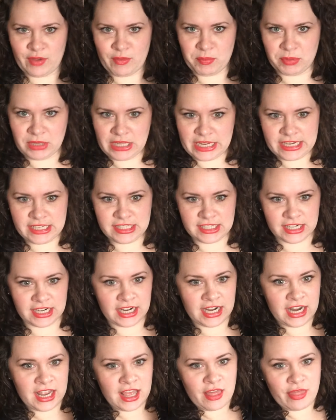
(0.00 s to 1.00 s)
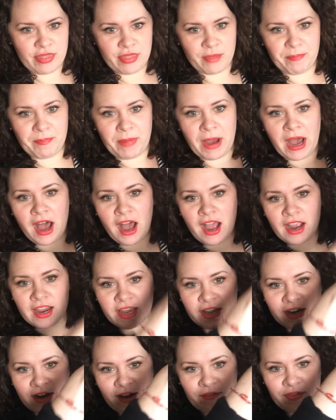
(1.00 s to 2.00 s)
you have a blazer. The
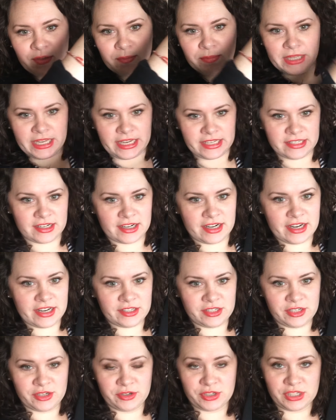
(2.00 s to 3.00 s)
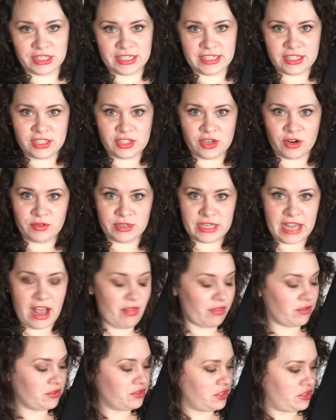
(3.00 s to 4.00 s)
pocket of the blazer is usually sewn
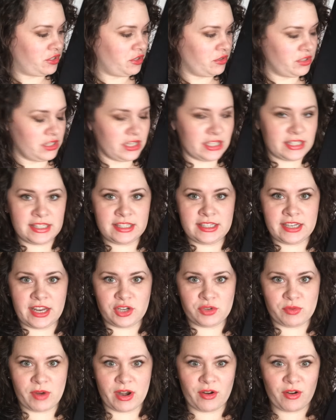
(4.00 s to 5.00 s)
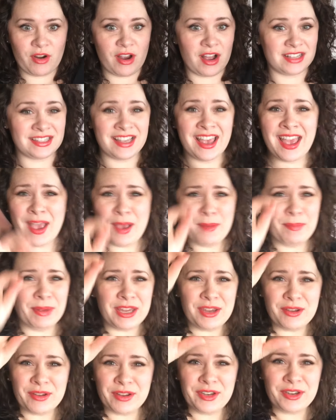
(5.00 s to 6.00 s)
down. There's just usually a stitch right across,
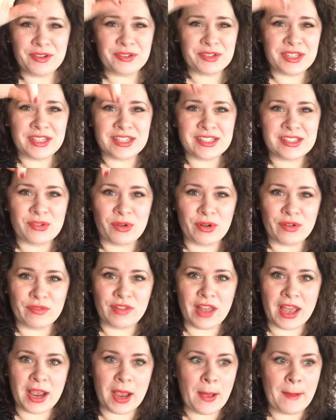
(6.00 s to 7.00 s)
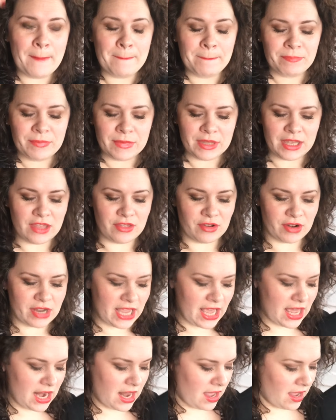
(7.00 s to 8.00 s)
but you can usually just sort of like either
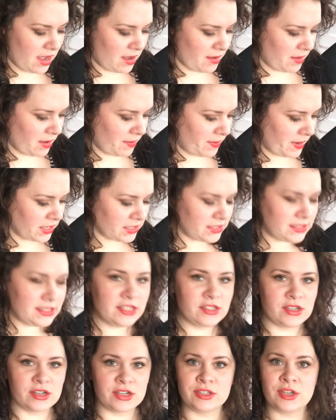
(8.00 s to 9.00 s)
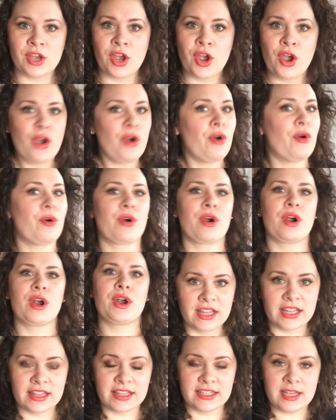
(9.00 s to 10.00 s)
get a pair of scissors
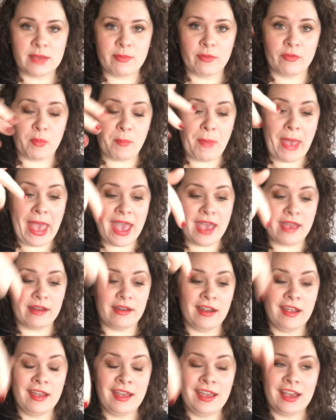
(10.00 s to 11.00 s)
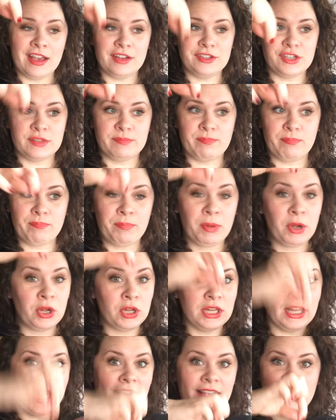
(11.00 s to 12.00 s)
or like the tip of a pen and just
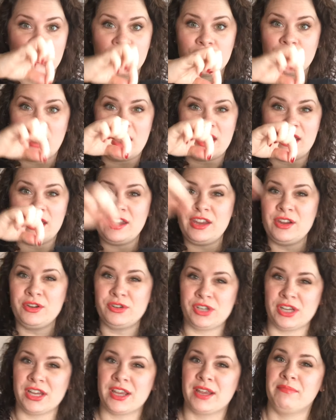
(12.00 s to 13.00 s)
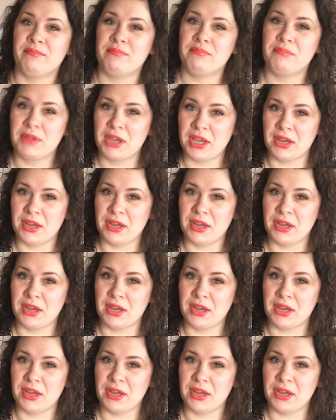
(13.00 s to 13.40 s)
pull at the thread, and it usually can